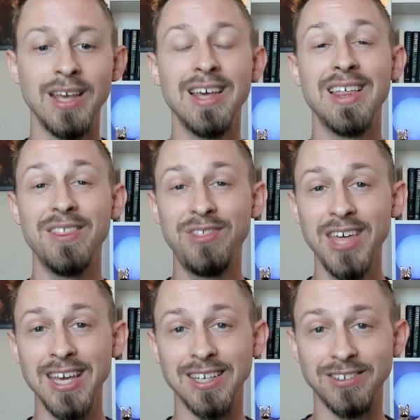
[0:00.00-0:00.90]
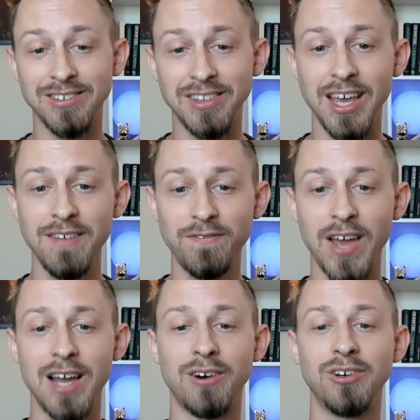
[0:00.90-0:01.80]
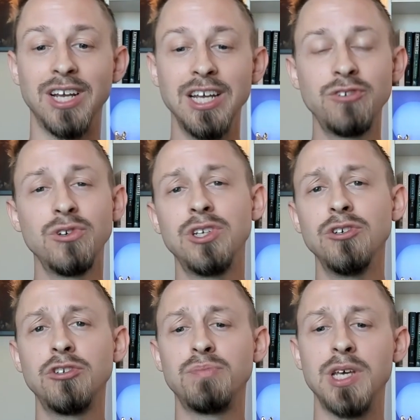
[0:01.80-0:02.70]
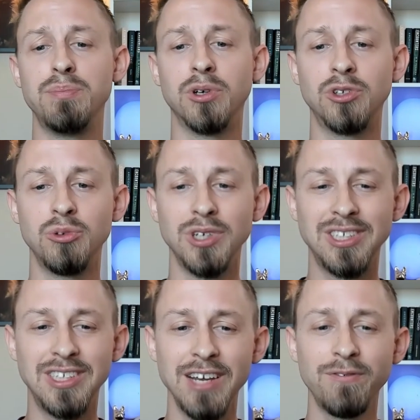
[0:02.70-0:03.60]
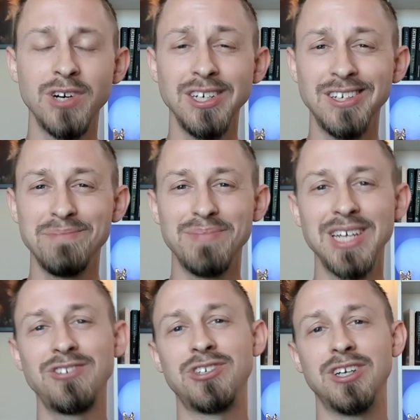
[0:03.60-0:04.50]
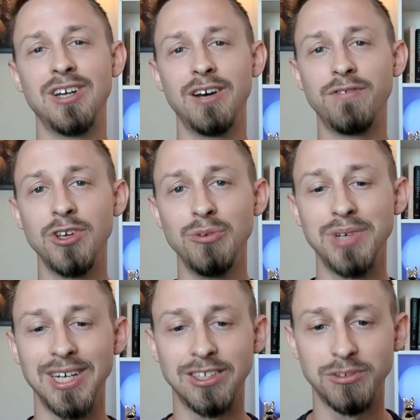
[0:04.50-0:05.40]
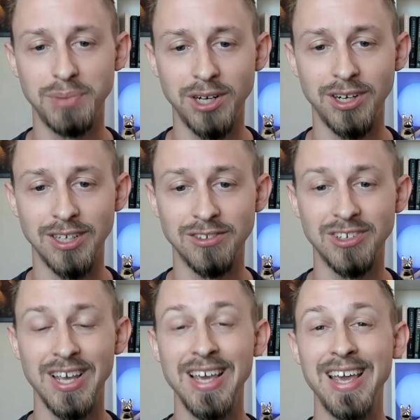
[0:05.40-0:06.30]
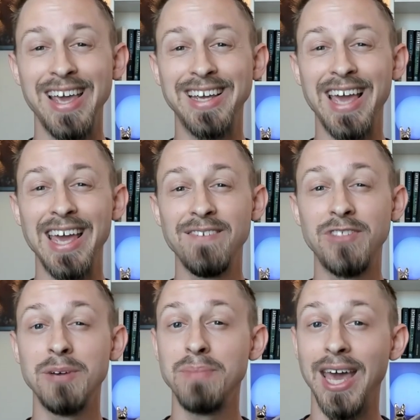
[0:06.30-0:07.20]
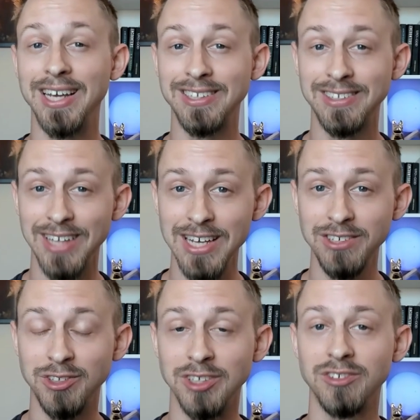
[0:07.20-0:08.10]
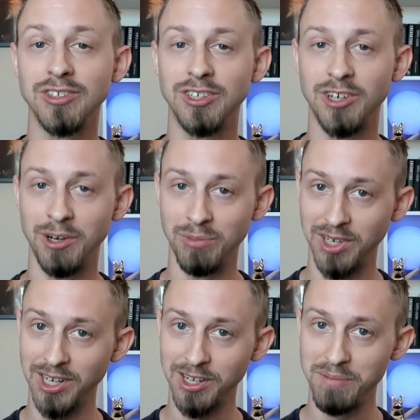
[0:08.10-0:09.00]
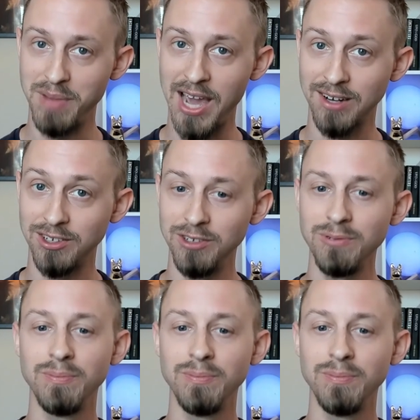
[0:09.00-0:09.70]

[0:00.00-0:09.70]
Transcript: This, they found, introduced people to a different dimension of human experience. It gave them ecstasis, a term we're going to come back to,